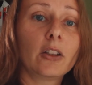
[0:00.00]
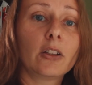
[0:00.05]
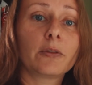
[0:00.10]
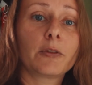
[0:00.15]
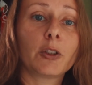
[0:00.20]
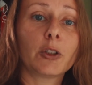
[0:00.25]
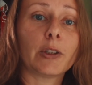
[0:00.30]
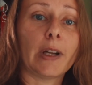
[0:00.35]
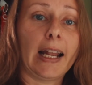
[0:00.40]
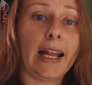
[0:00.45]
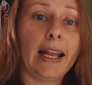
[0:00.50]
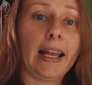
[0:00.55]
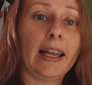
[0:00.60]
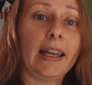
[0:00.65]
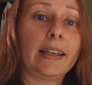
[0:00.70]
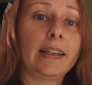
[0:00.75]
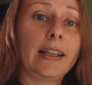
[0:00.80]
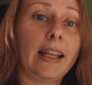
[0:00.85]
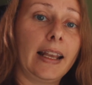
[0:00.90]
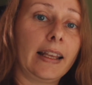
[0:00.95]
of your
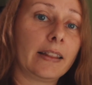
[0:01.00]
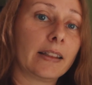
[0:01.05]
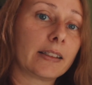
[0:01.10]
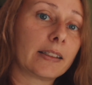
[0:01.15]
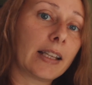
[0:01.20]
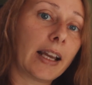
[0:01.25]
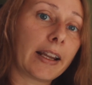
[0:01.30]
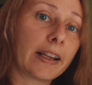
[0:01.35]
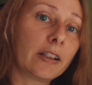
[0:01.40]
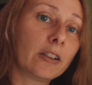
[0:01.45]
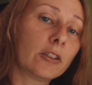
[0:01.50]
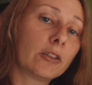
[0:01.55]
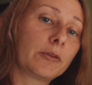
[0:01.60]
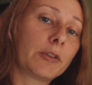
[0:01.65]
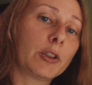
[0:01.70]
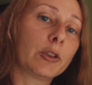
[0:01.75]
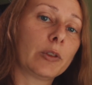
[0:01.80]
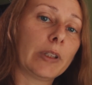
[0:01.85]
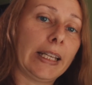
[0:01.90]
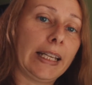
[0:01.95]
ad and the title of
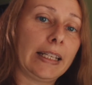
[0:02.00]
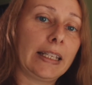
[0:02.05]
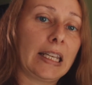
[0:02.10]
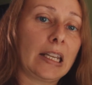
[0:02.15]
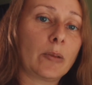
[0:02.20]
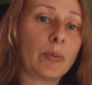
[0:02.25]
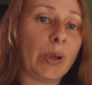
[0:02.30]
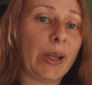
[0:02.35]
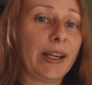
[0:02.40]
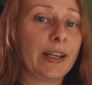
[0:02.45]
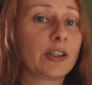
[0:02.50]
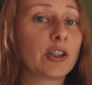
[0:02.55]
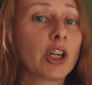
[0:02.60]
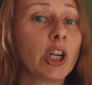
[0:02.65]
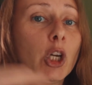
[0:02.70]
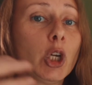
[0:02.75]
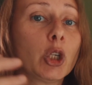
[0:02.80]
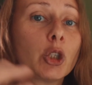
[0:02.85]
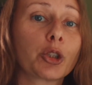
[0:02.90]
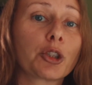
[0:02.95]
your landing page
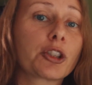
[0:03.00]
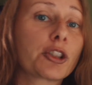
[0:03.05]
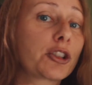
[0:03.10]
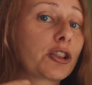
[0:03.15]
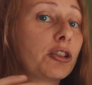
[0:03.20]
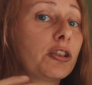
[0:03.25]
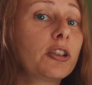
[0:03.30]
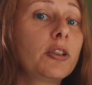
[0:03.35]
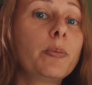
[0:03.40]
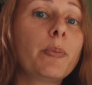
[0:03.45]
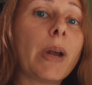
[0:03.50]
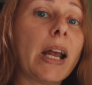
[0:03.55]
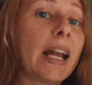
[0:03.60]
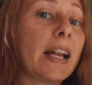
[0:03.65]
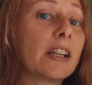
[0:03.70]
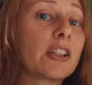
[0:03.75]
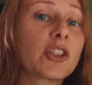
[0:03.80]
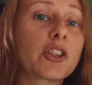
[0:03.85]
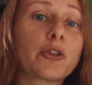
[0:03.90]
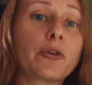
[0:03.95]
should
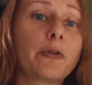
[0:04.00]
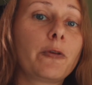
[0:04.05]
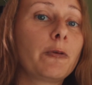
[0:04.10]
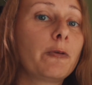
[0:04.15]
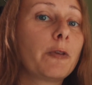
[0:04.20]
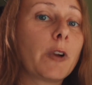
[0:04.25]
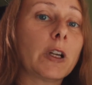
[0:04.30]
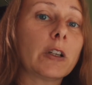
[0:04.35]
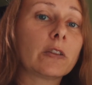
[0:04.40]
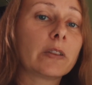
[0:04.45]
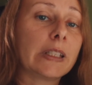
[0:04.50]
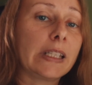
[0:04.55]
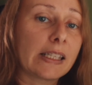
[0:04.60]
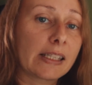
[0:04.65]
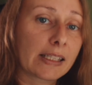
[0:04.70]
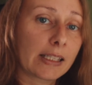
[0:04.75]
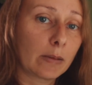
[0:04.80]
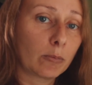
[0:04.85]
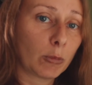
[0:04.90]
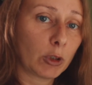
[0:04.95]
match fairly
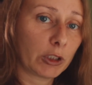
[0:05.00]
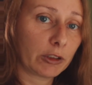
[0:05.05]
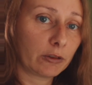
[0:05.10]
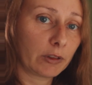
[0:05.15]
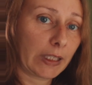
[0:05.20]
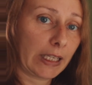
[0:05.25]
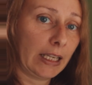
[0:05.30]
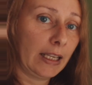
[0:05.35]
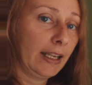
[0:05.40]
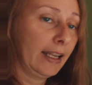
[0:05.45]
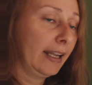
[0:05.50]
similarly.